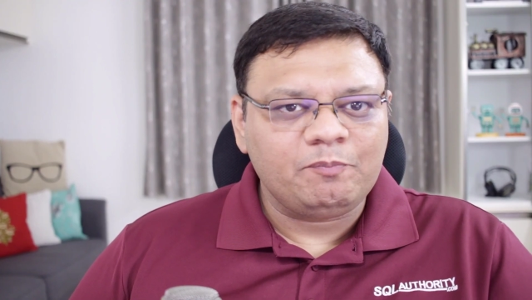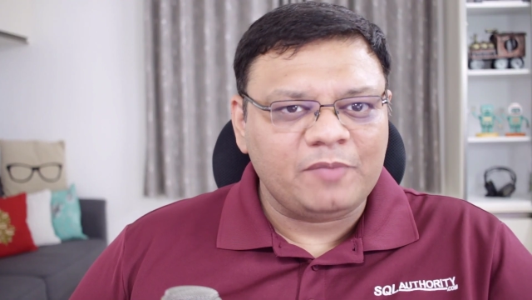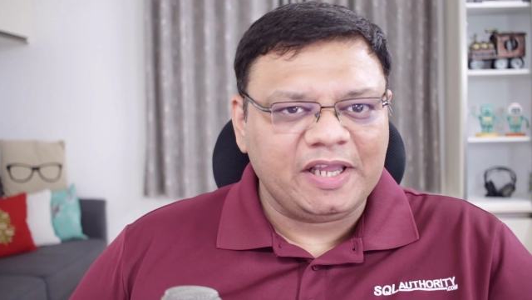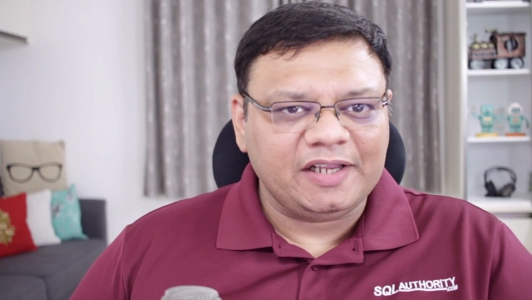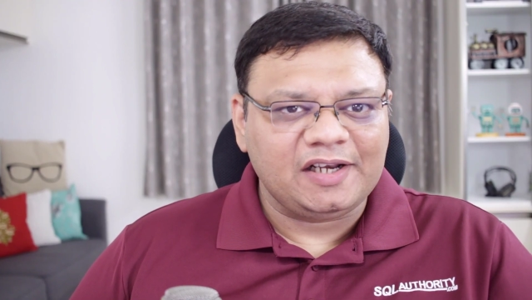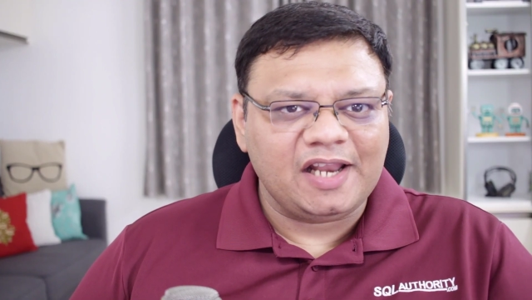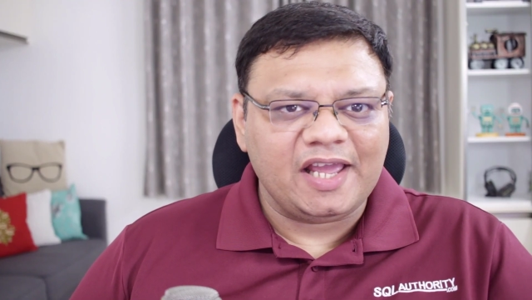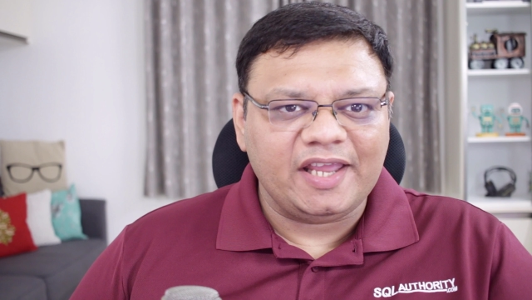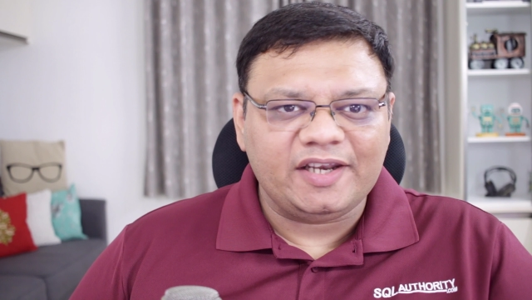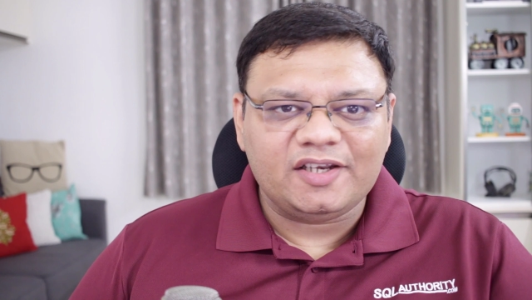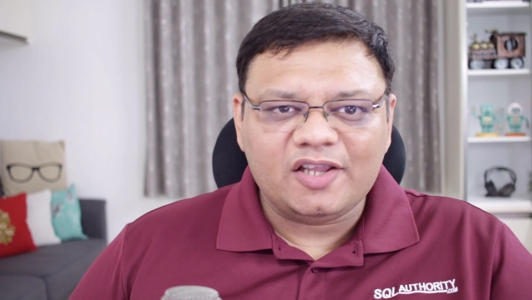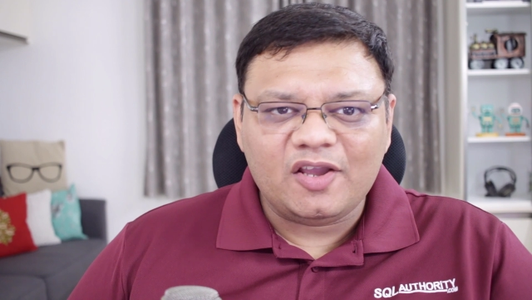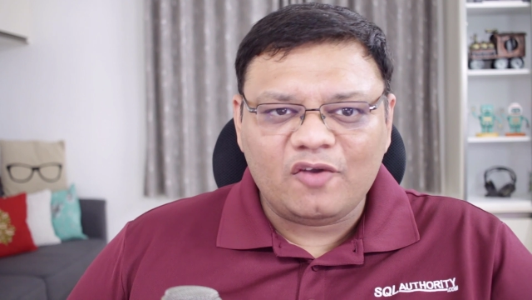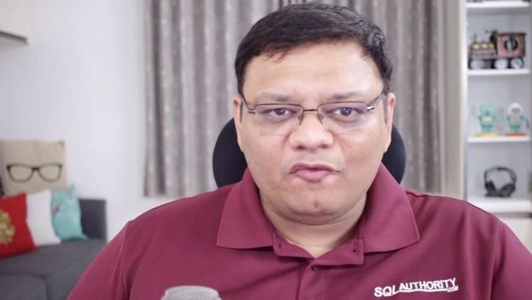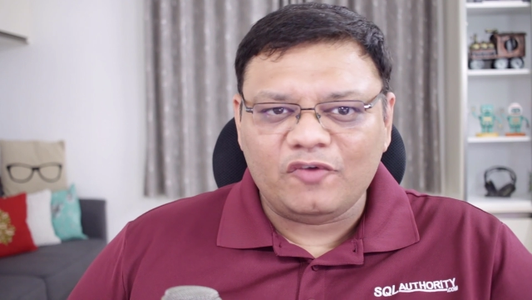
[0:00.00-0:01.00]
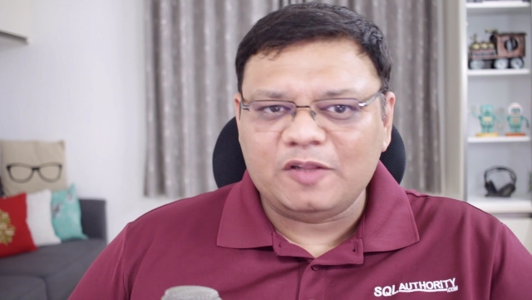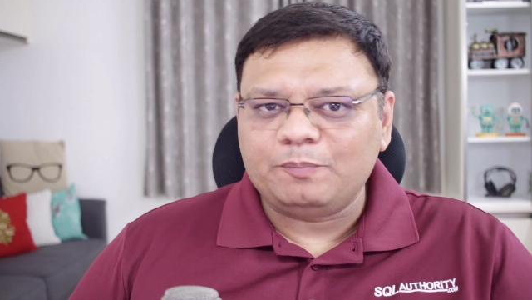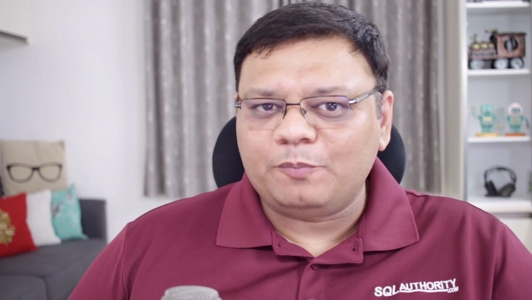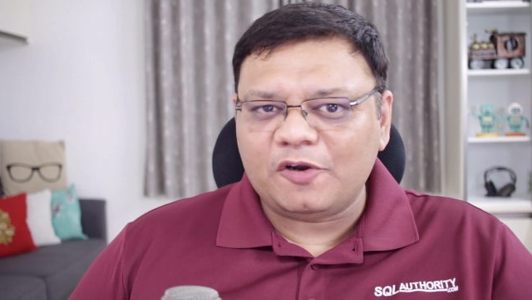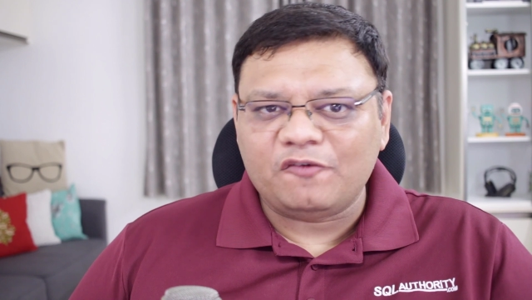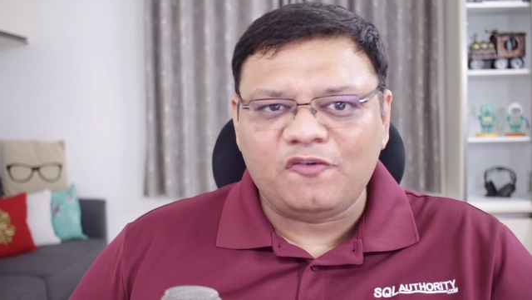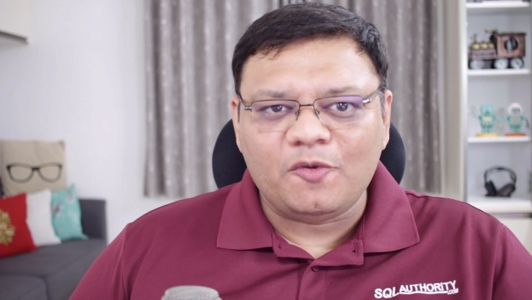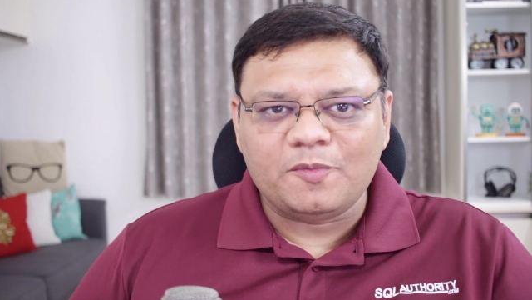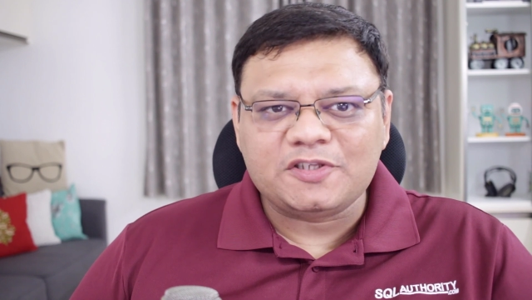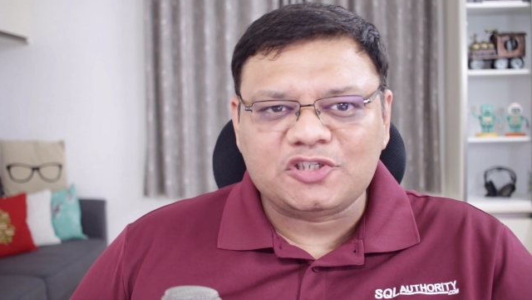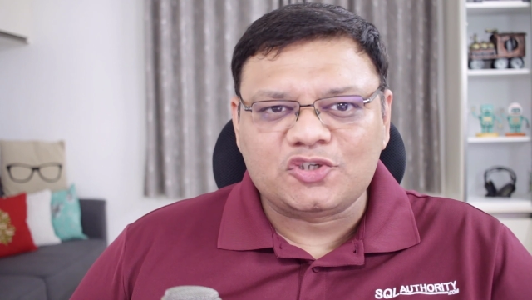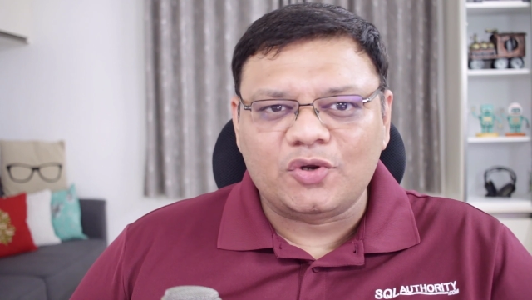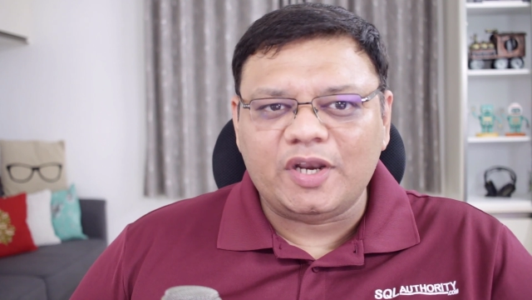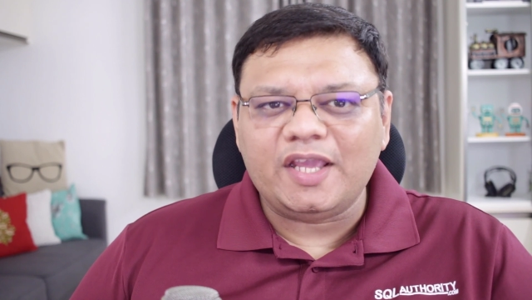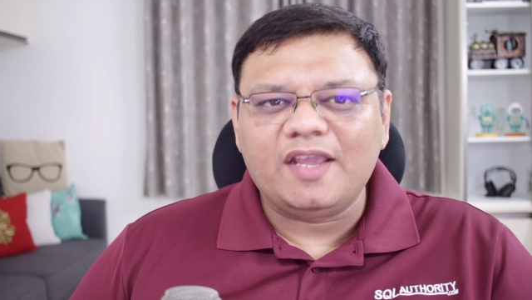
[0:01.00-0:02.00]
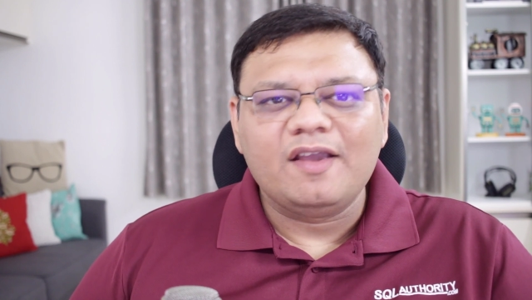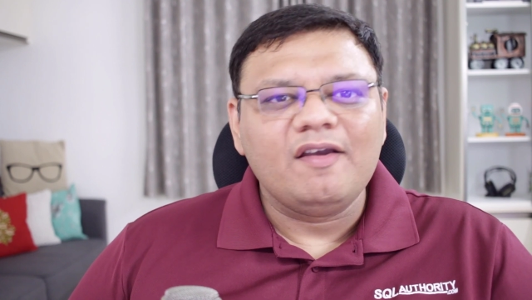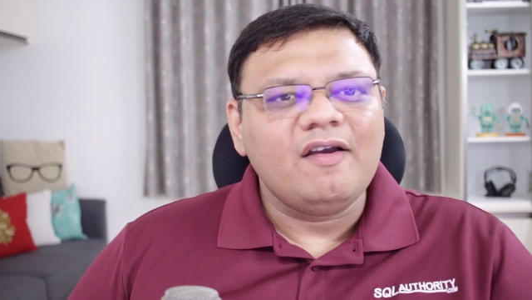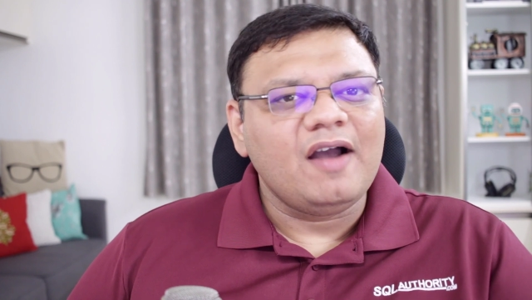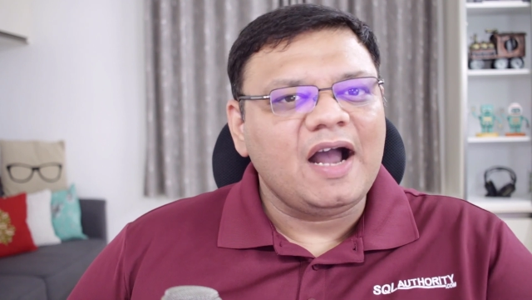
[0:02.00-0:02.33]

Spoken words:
my client with performance tuning,